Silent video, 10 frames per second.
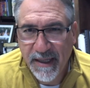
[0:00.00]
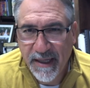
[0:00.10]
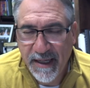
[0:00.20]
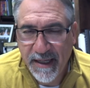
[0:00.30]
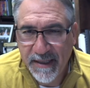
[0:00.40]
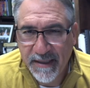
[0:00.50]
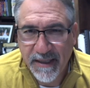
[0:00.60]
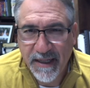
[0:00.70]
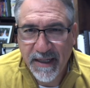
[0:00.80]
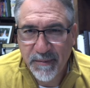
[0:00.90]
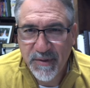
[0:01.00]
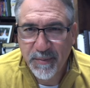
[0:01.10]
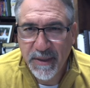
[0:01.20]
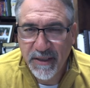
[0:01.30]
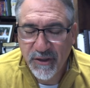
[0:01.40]
and let Him
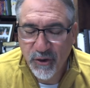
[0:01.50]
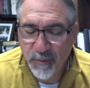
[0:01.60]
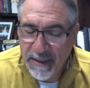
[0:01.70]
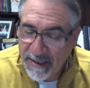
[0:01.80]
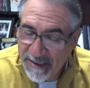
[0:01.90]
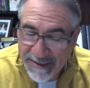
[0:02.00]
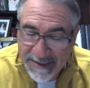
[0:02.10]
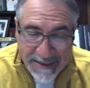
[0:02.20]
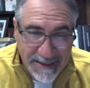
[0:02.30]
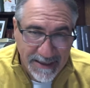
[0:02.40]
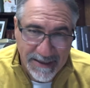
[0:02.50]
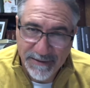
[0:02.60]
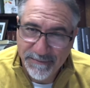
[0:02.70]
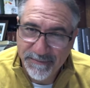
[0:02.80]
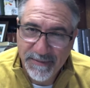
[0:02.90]
speak to me, and He did
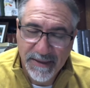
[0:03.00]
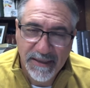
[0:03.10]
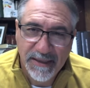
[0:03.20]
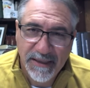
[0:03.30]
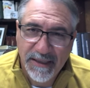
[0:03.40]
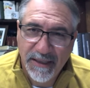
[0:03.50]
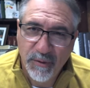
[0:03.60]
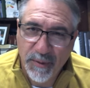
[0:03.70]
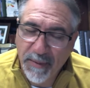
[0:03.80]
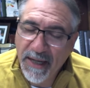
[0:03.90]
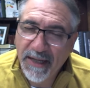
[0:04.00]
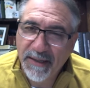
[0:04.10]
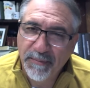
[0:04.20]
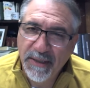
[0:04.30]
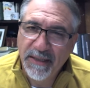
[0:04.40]
who
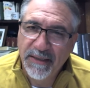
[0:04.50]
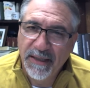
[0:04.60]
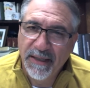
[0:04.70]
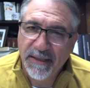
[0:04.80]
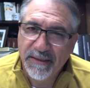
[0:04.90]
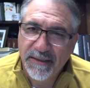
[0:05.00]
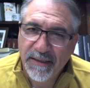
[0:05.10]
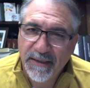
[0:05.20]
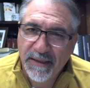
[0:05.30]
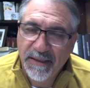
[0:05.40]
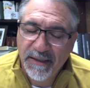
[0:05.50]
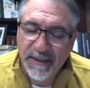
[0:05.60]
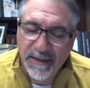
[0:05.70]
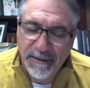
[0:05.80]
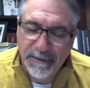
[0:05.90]
reminded me that
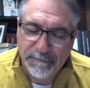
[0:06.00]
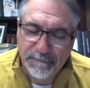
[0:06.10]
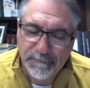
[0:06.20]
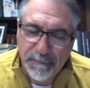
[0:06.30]
um,